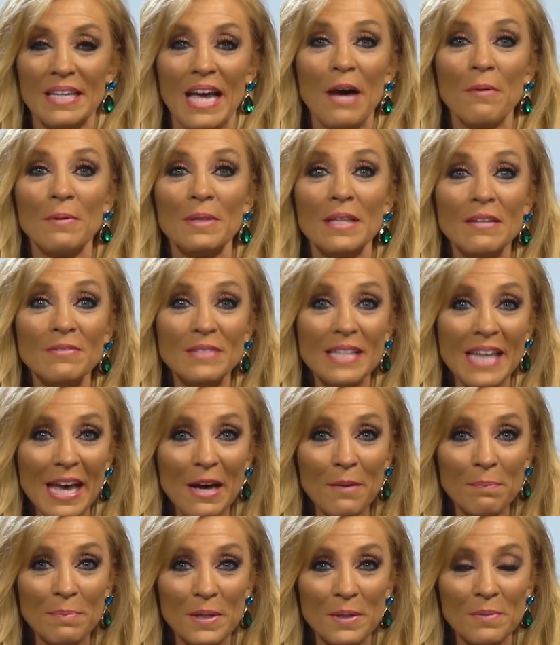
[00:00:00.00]
I would love to
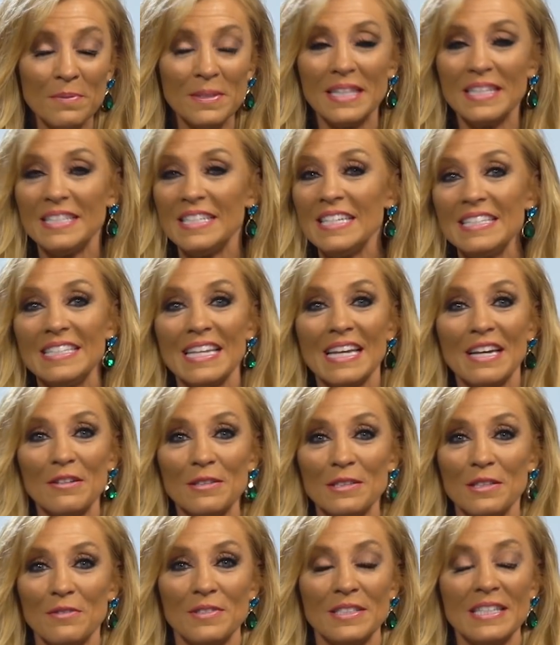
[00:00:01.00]
help you with the
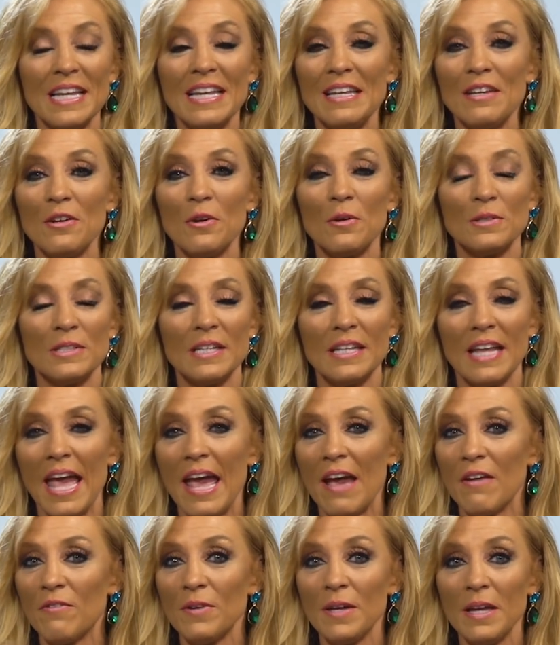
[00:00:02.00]
details of setting goals in
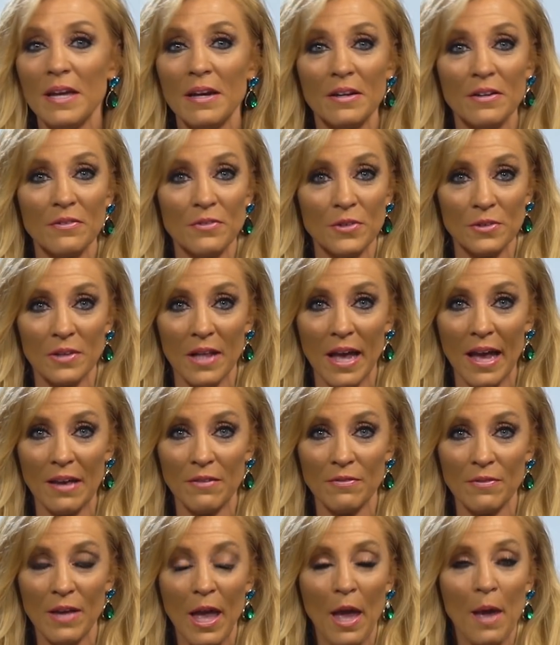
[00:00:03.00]
every area of your
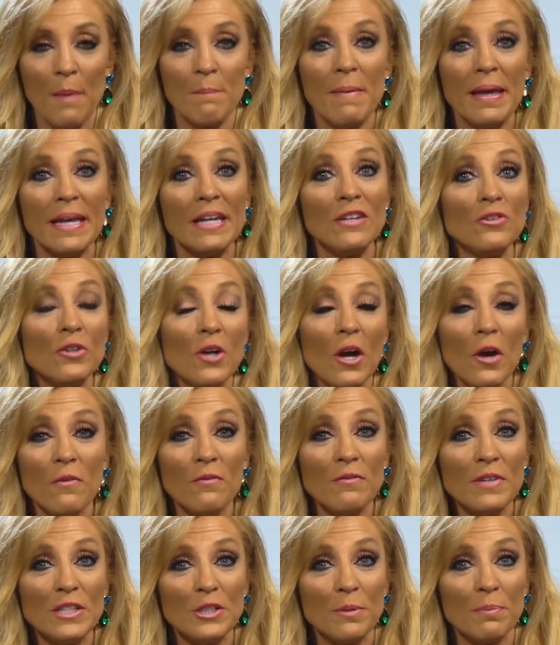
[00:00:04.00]
life, making your
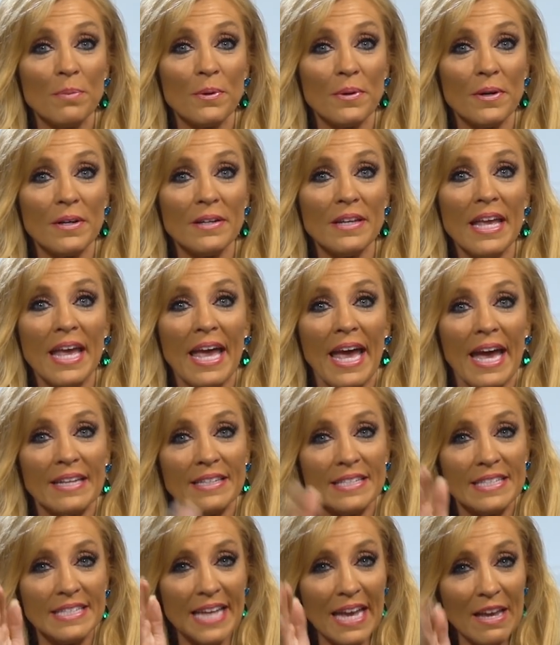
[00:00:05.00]
own vision board,
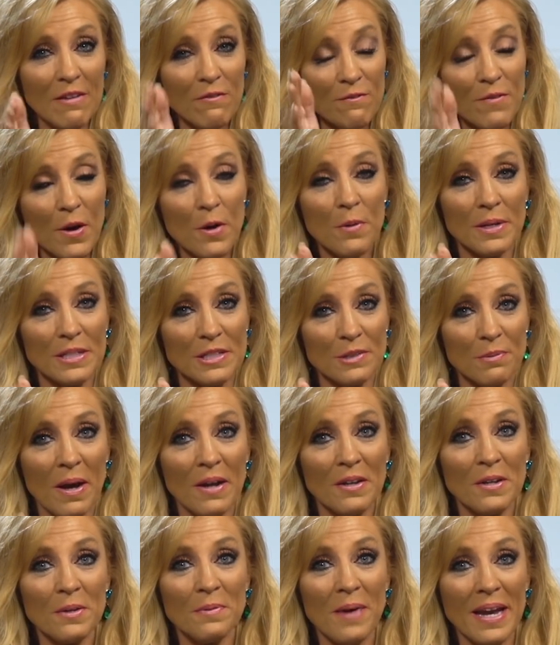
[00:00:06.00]
and staying focused
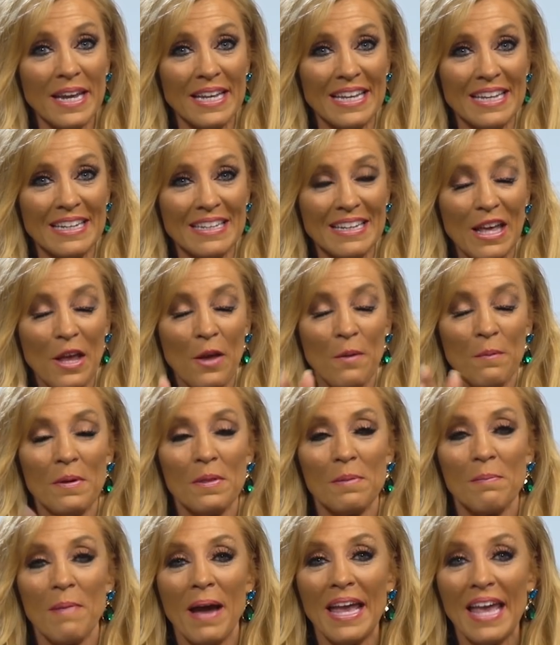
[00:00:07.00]
while you're waiting
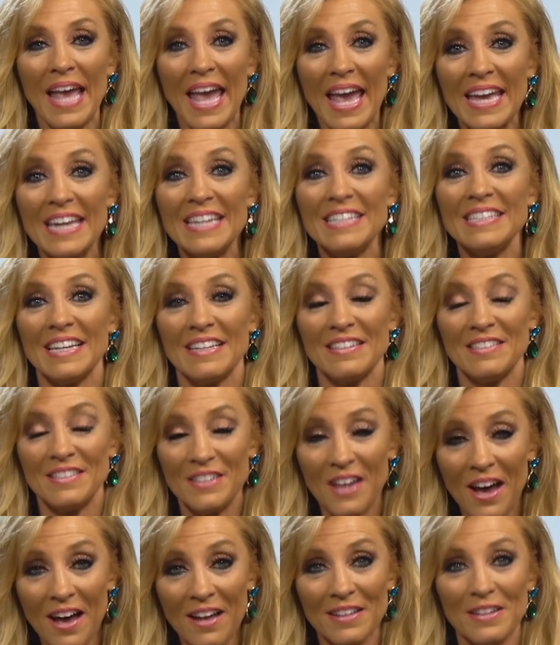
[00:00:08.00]
with my
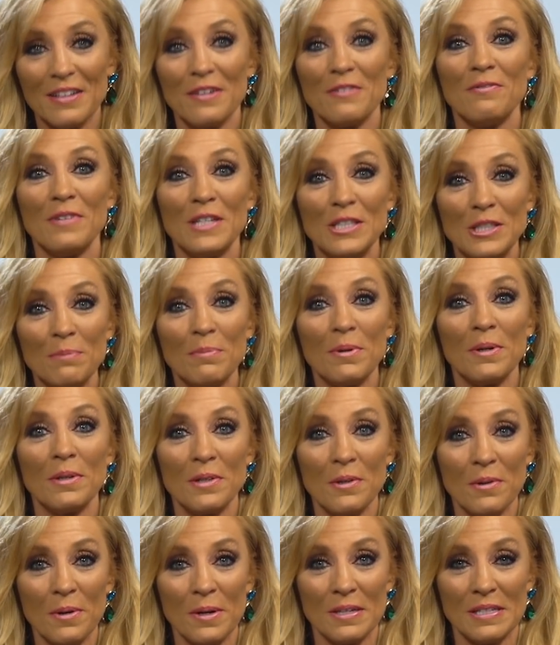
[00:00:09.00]
$8 vision
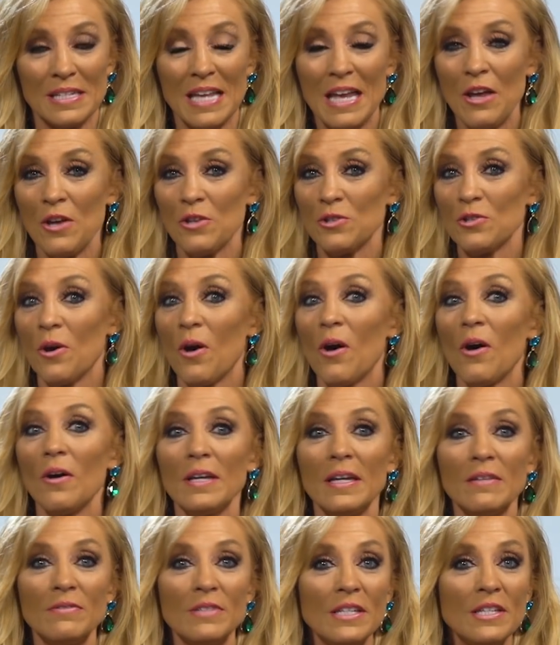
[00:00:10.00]
board course. So all
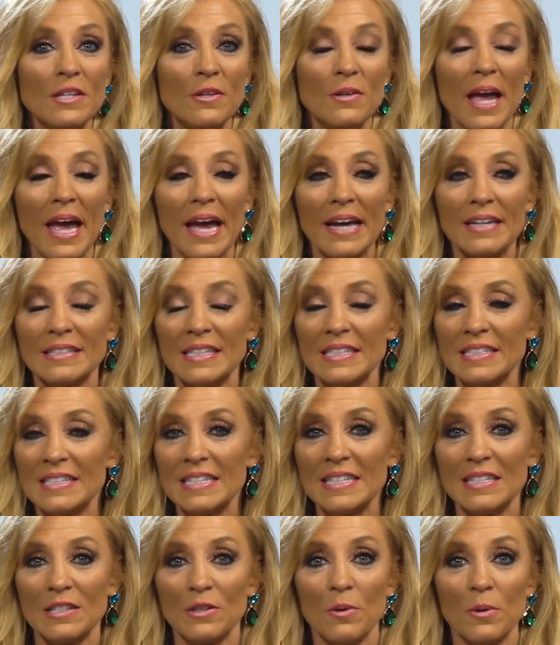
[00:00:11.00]
you have to do to access
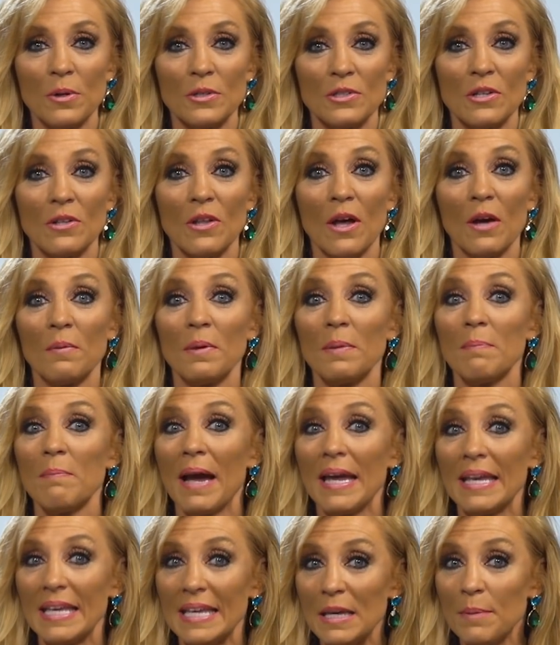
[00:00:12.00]
this course along with
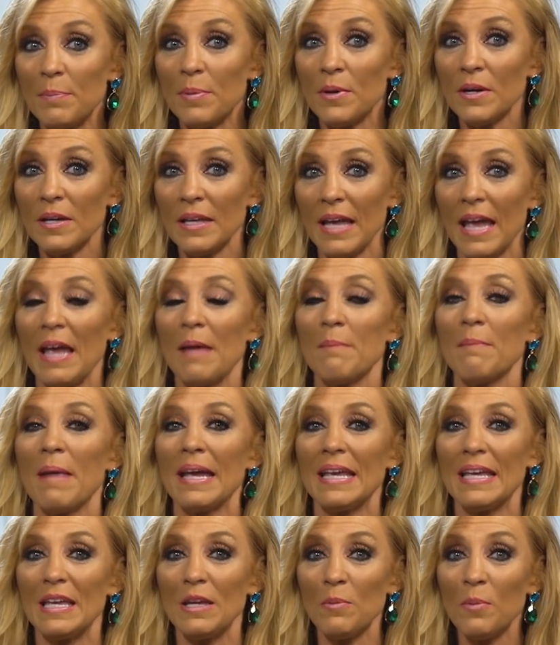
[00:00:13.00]
my ebook and
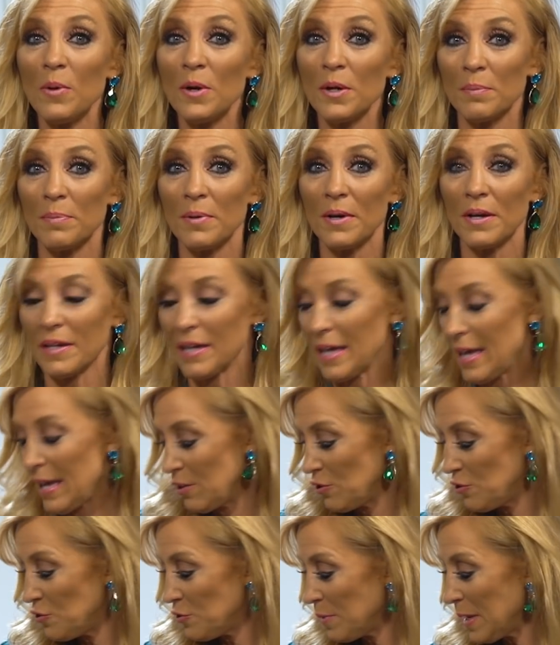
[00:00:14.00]
my e-workbook,
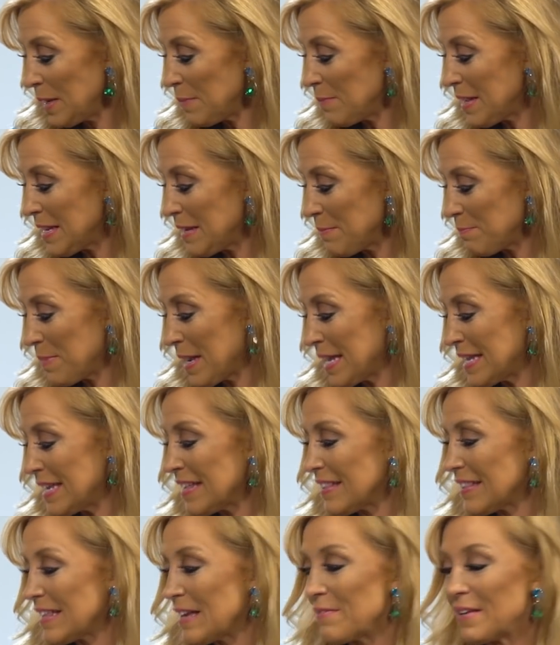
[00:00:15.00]
Dream It, Pen
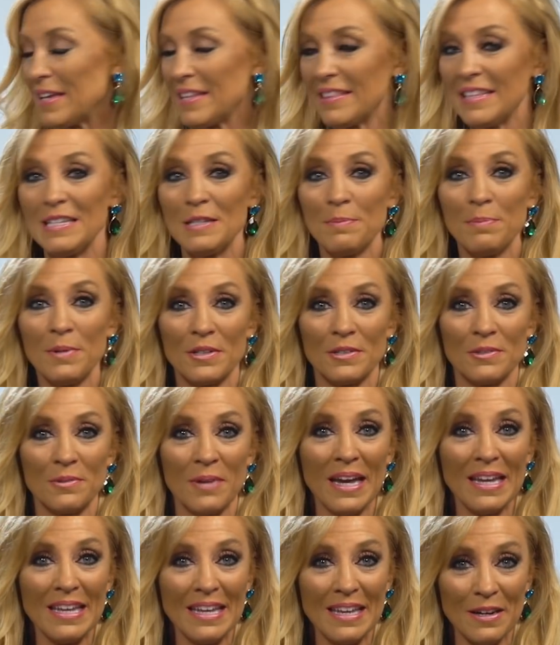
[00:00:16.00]
It, Live It, these books
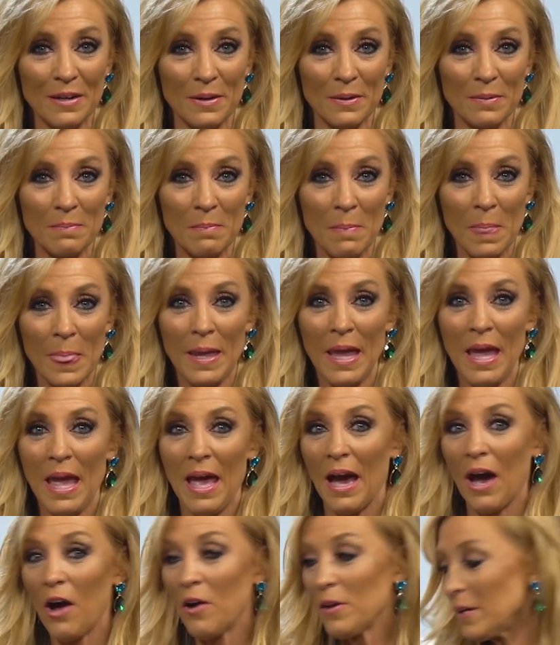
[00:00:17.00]
right here.
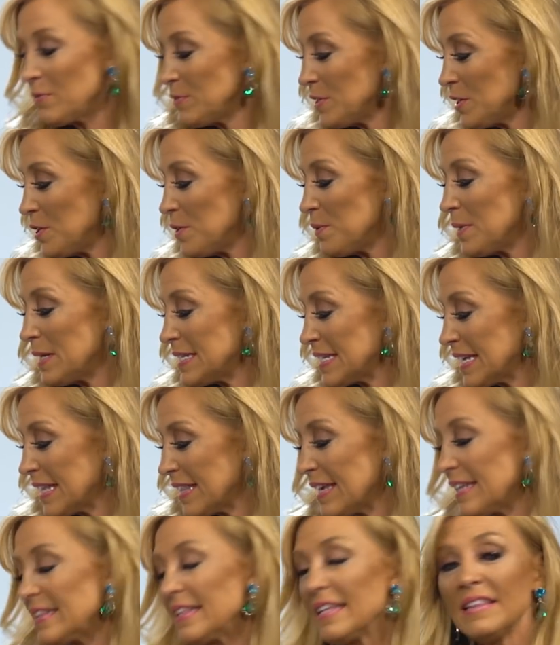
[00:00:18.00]
All you have to do is
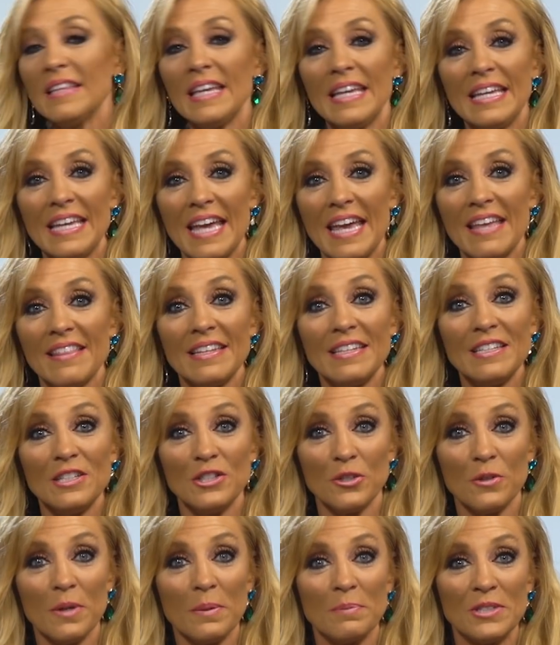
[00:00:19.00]
click the link in the
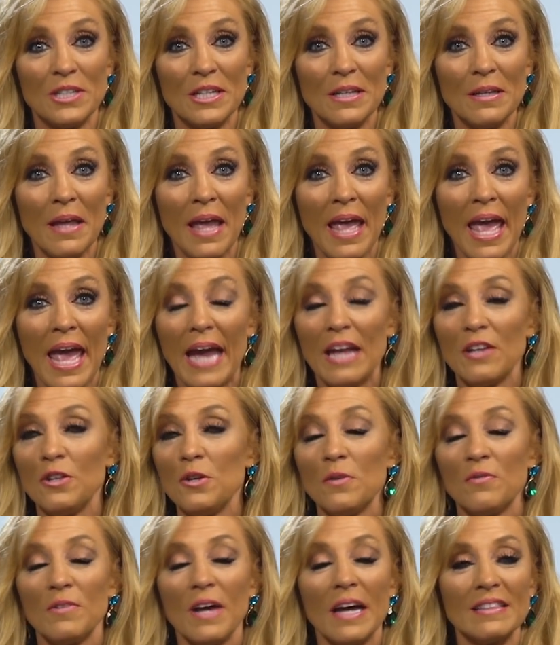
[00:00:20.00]
description and
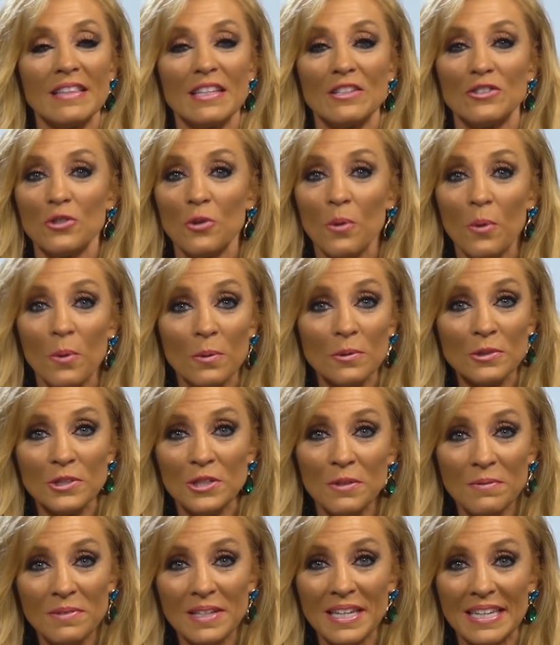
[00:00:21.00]
you've got the tools
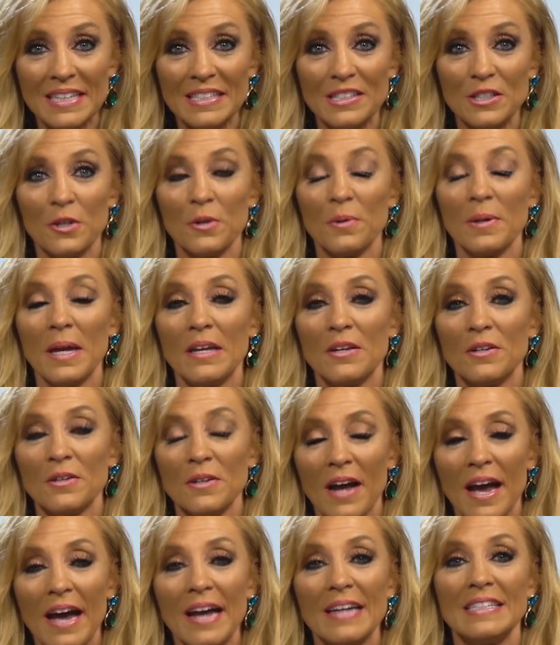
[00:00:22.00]
you need to create your
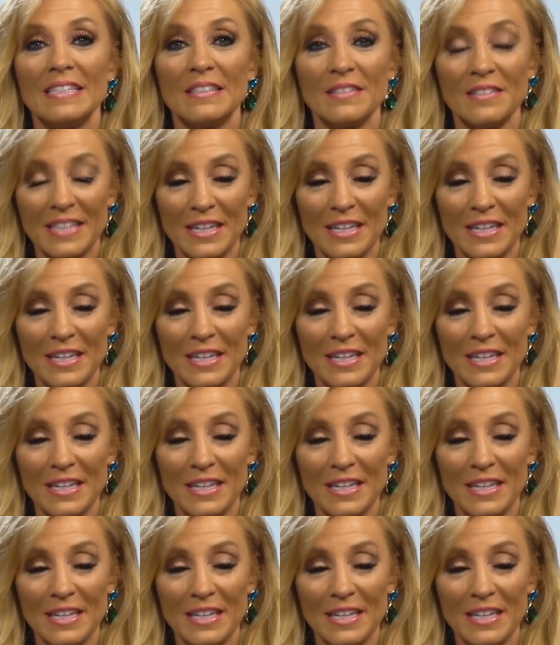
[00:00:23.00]
ideal